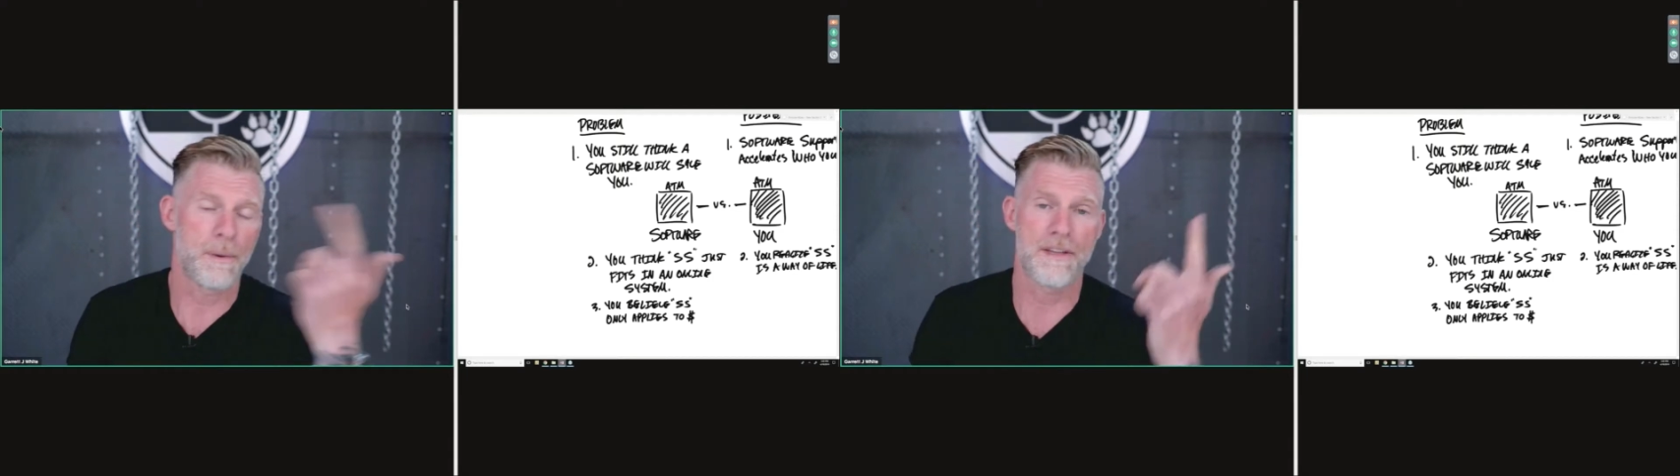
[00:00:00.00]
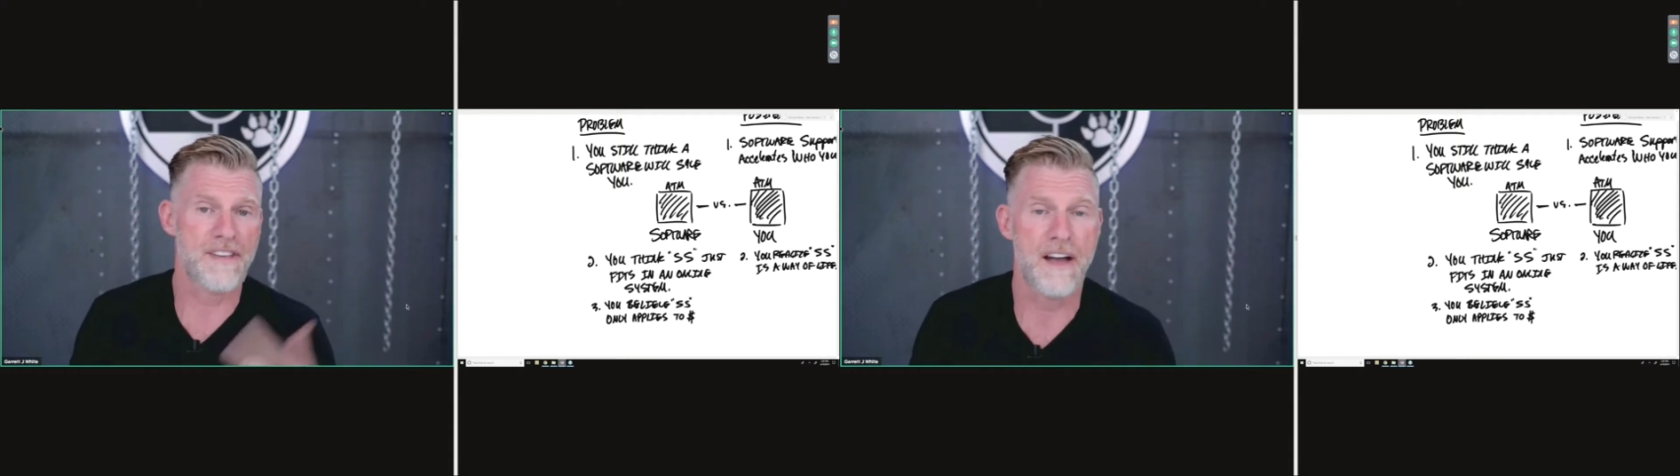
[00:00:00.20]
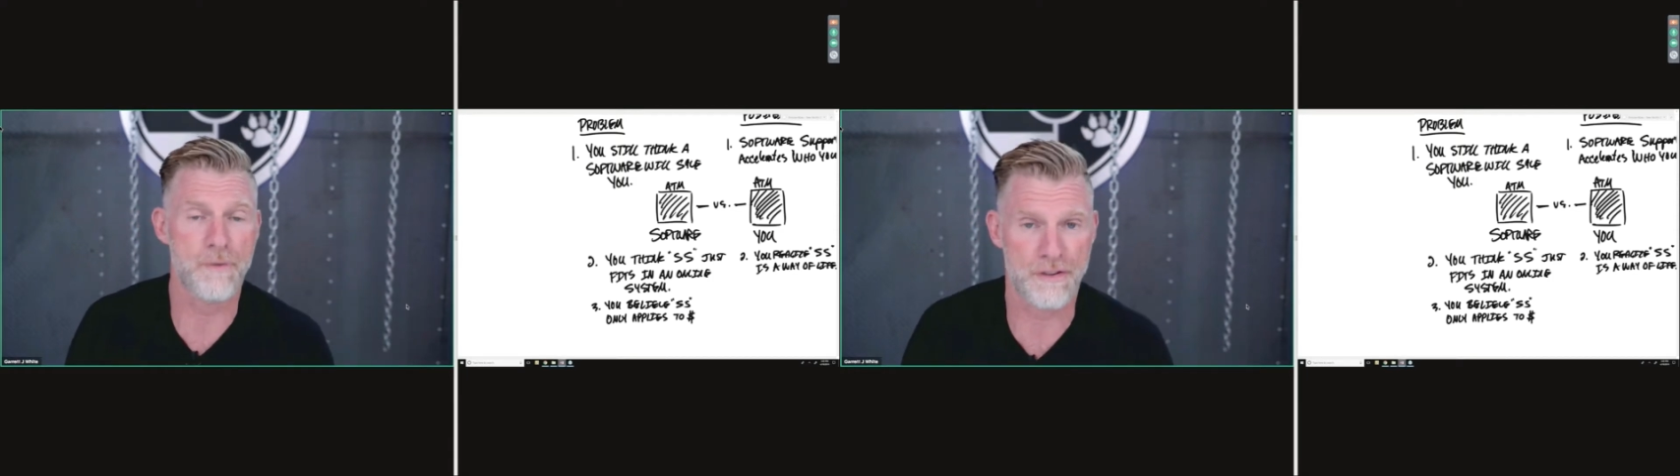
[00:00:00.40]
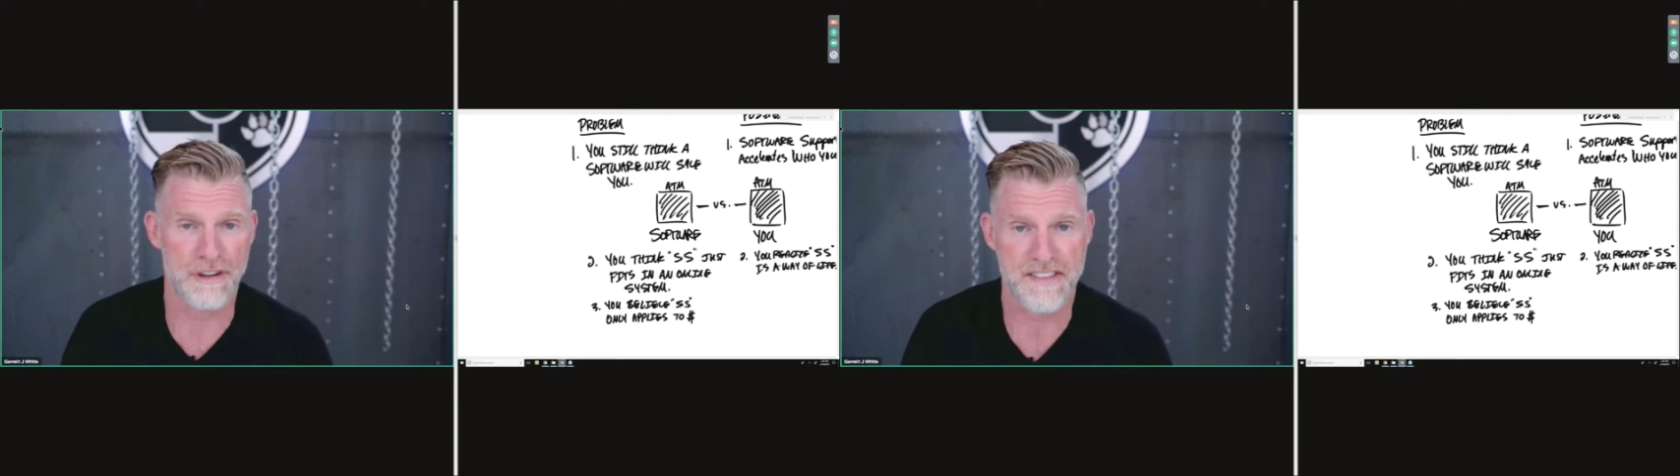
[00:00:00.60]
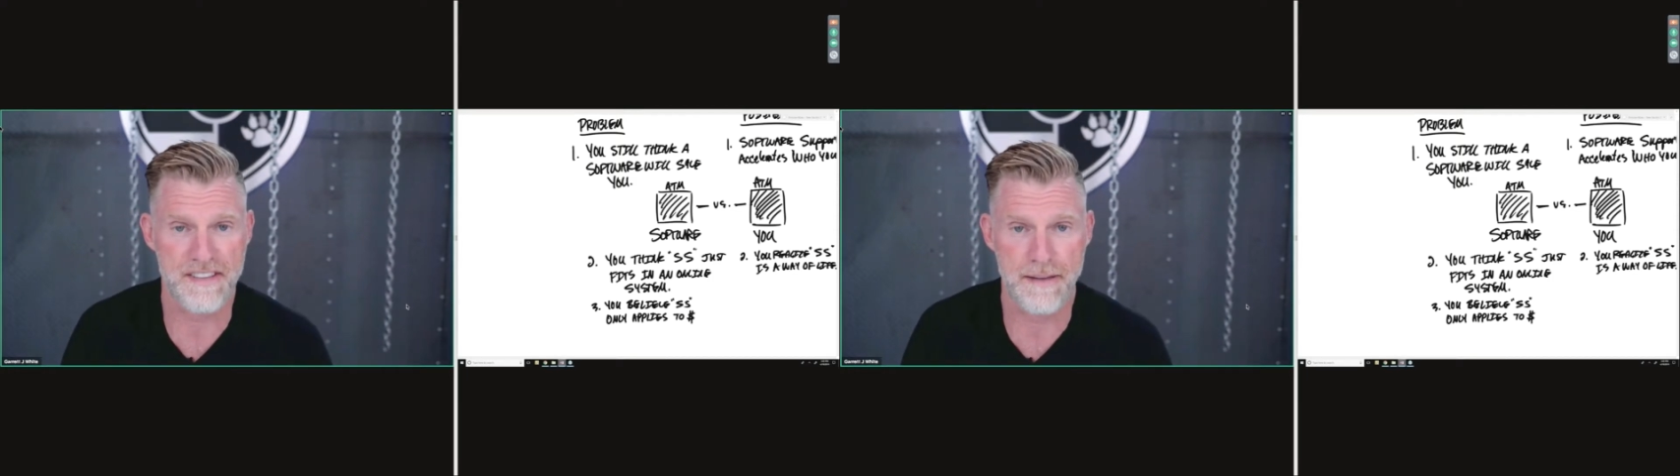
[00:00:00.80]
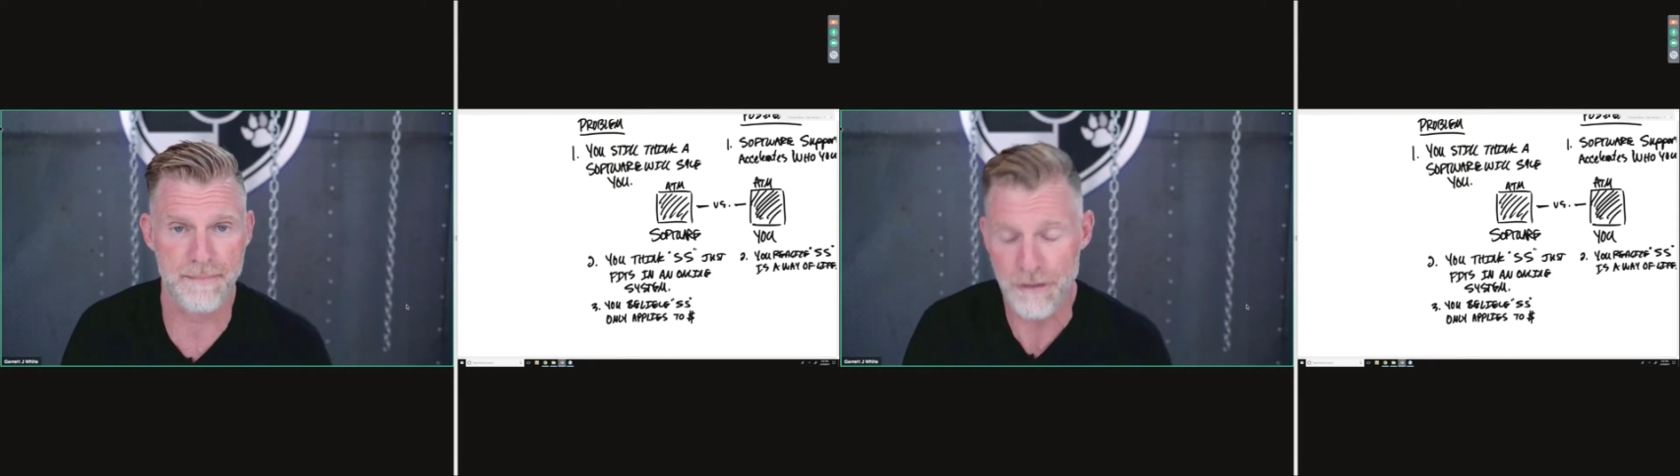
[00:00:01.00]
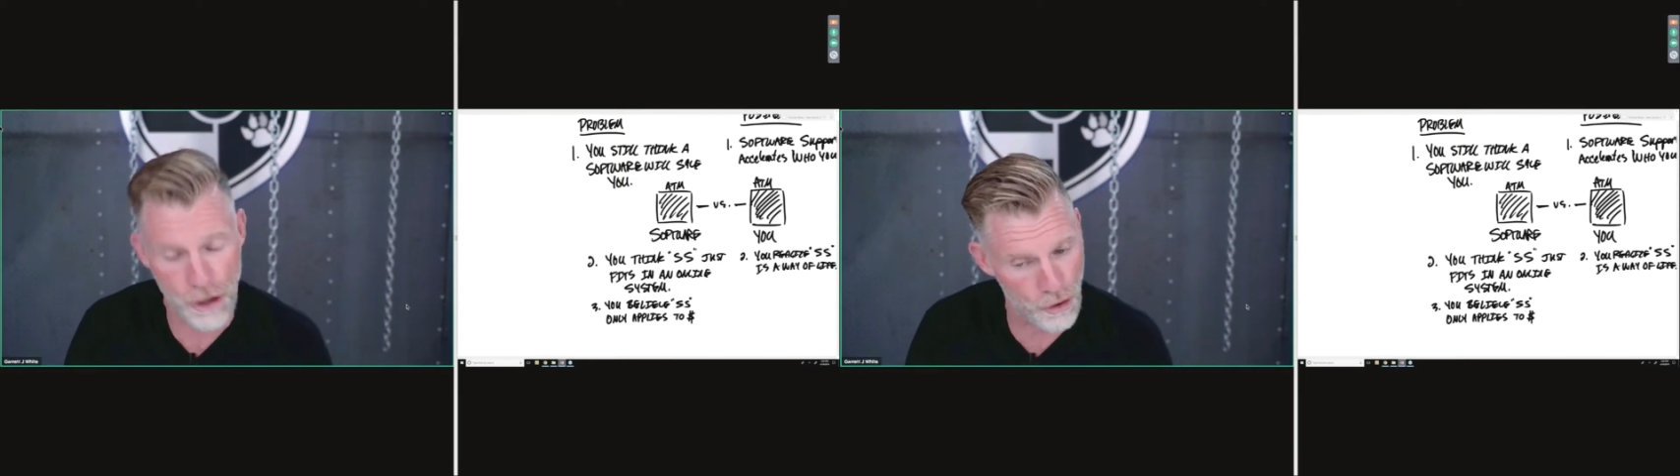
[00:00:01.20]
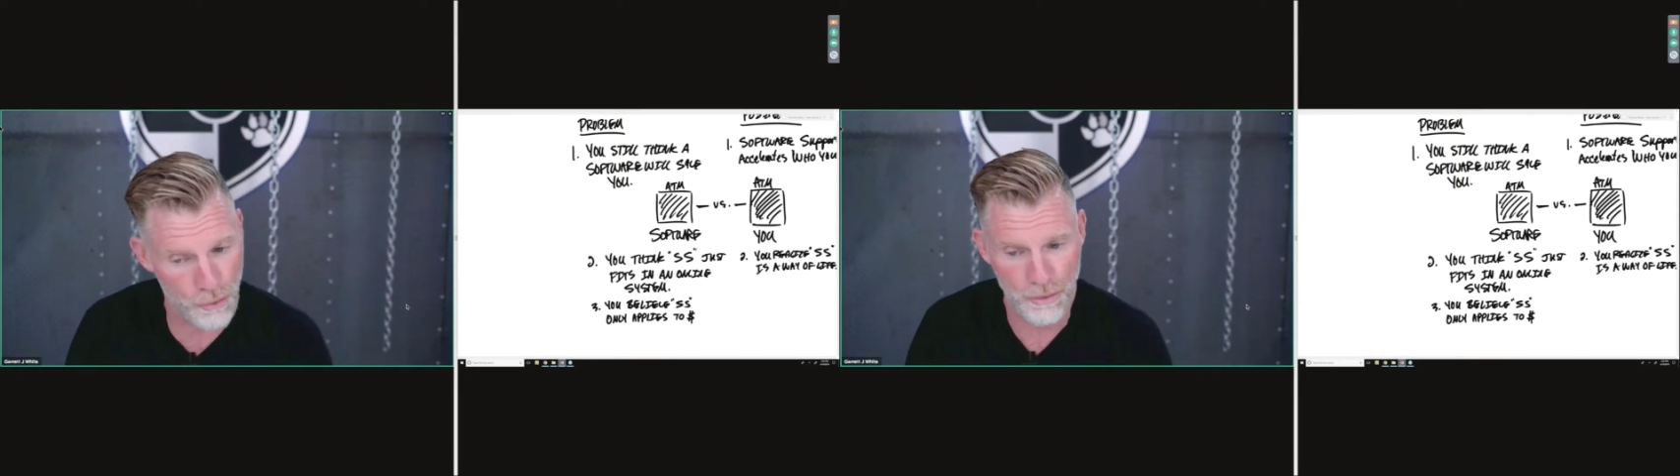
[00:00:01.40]
Well, the software is going to save me.
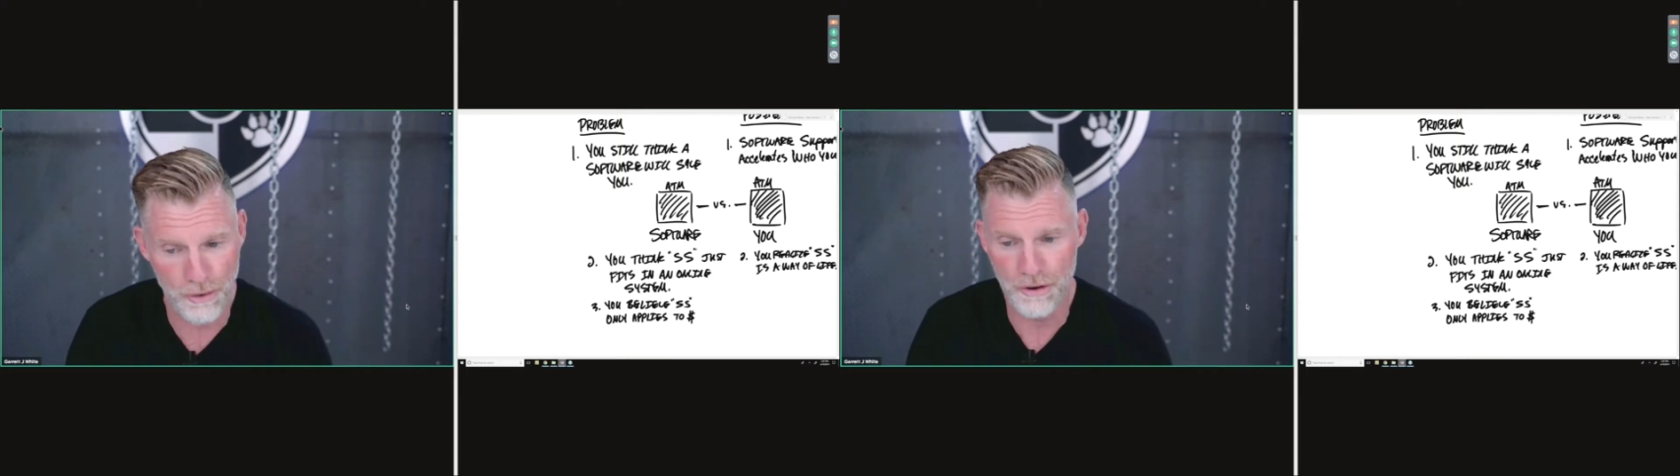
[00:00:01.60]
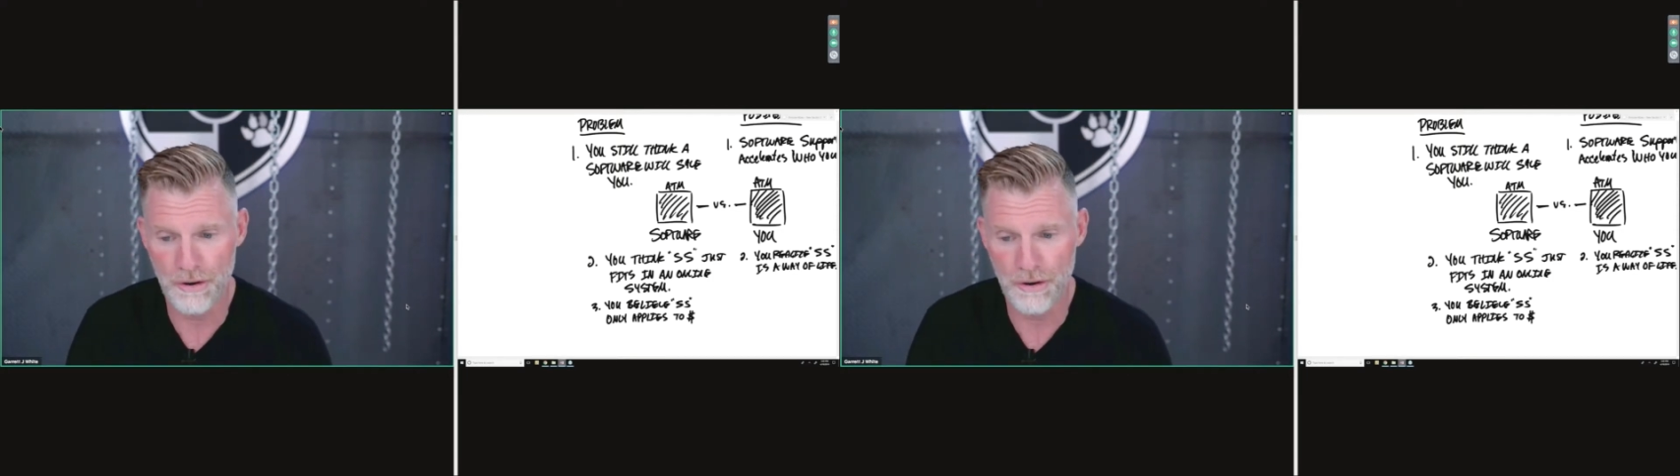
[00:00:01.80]
No.